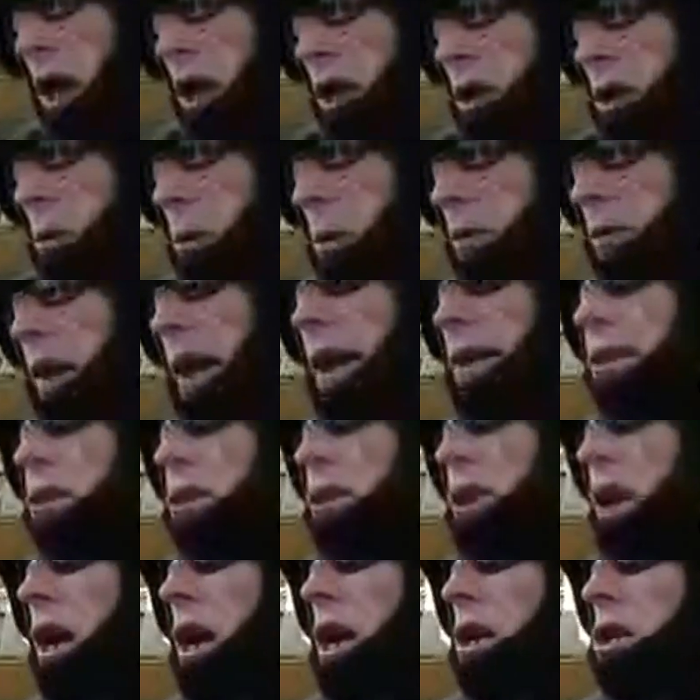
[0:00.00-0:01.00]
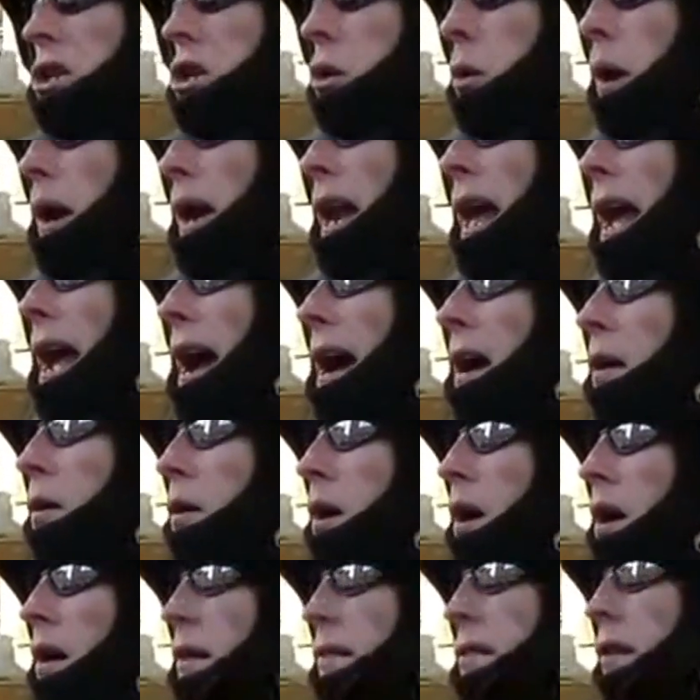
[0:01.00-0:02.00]
you arrest to allow
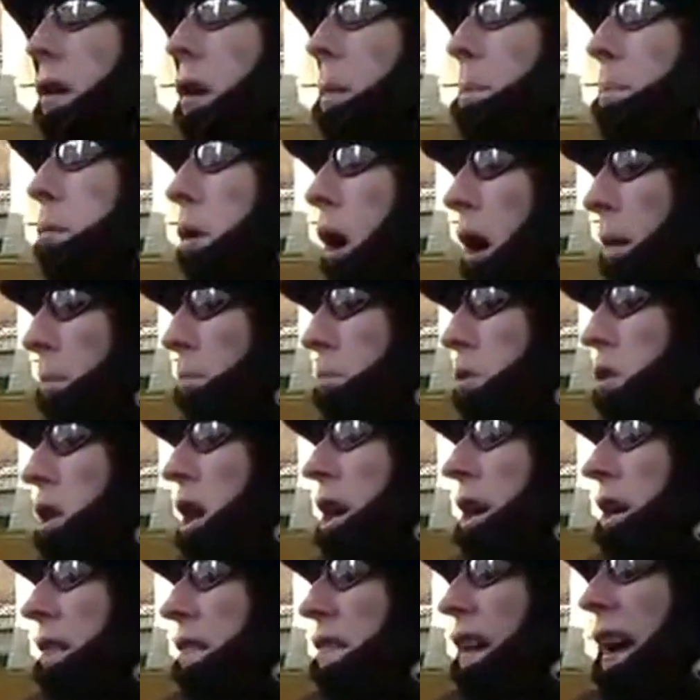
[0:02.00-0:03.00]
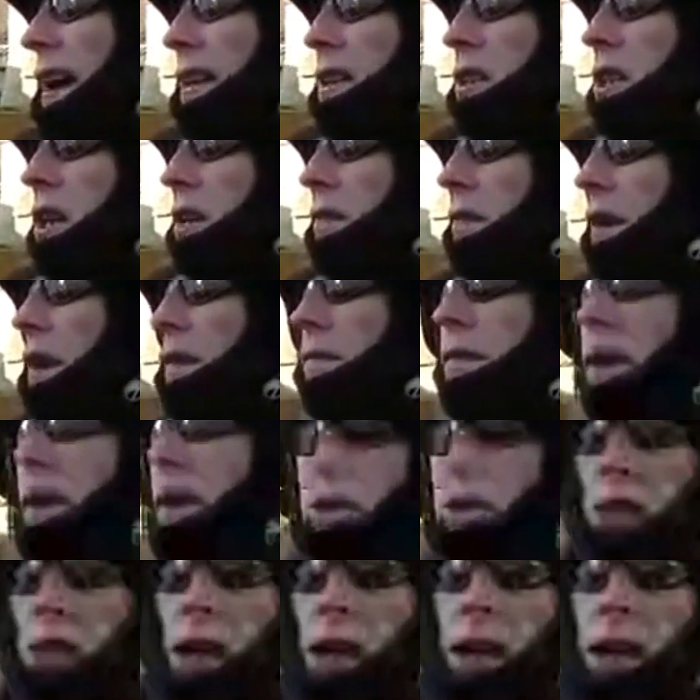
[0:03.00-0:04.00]
for a prompt and effective
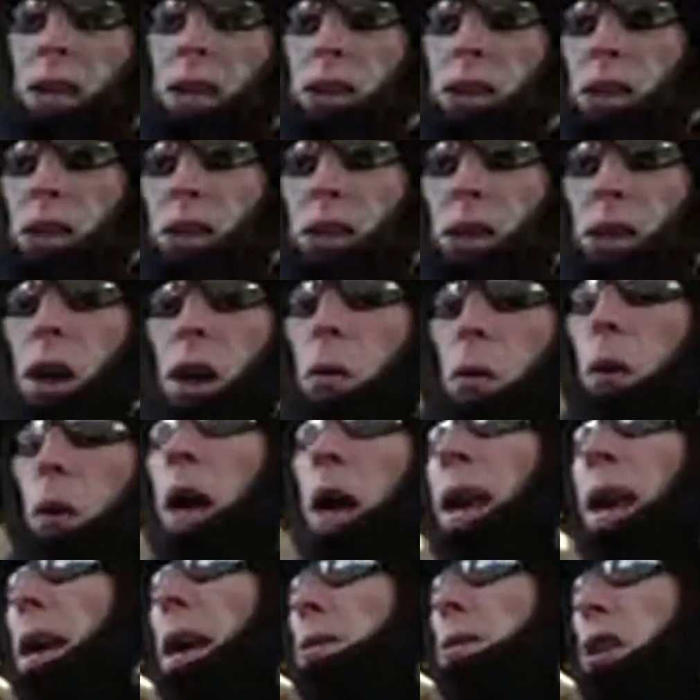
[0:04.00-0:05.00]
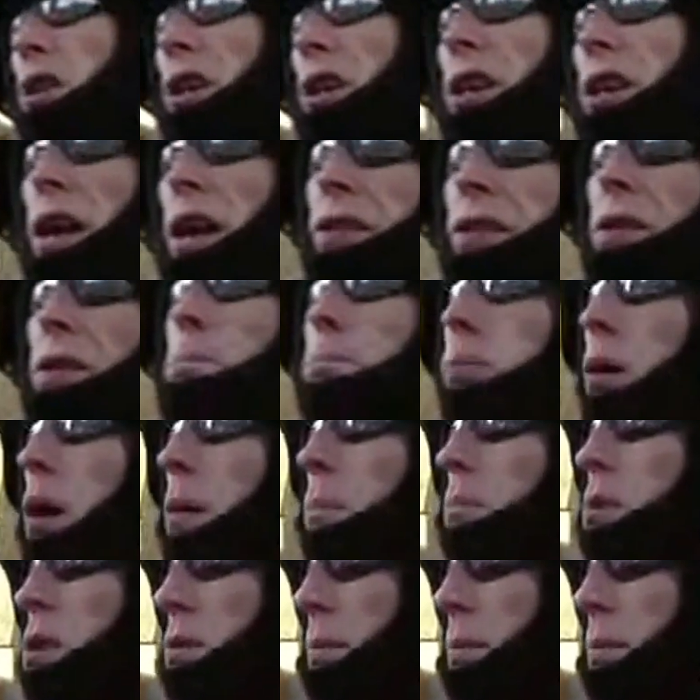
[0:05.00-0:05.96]
investigation. Well, I don't see nothing prompt